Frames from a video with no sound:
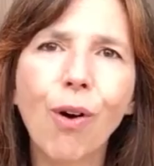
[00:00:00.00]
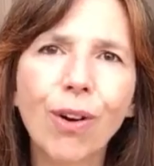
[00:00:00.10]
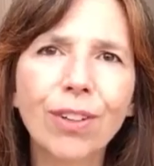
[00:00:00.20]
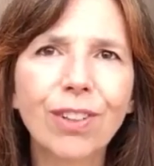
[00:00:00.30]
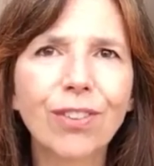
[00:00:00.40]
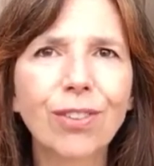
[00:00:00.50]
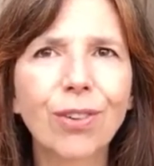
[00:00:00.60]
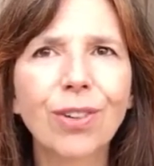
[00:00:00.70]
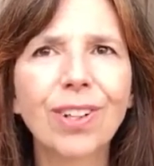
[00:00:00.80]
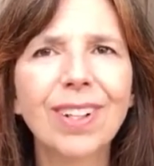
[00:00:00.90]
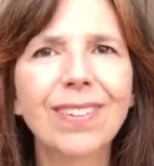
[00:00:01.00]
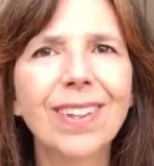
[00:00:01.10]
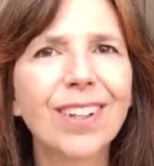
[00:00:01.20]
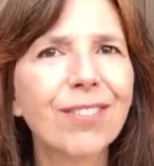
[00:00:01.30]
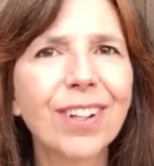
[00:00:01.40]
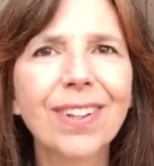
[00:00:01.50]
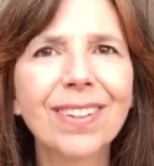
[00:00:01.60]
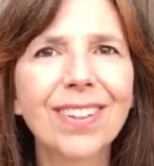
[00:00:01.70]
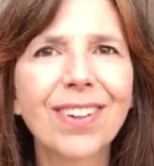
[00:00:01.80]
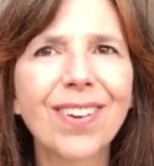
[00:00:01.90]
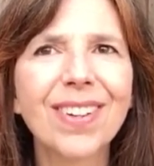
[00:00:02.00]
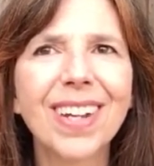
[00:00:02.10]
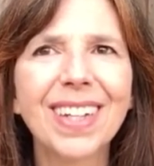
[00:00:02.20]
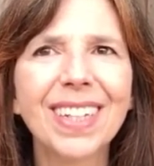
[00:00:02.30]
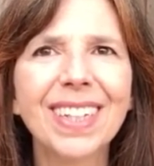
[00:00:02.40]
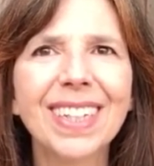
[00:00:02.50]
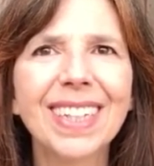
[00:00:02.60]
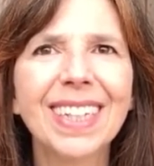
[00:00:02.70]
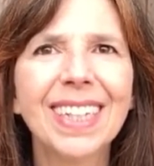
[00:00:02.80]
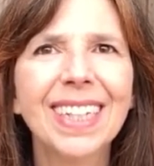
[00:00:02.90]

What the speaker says: origin stories and their various incarnations.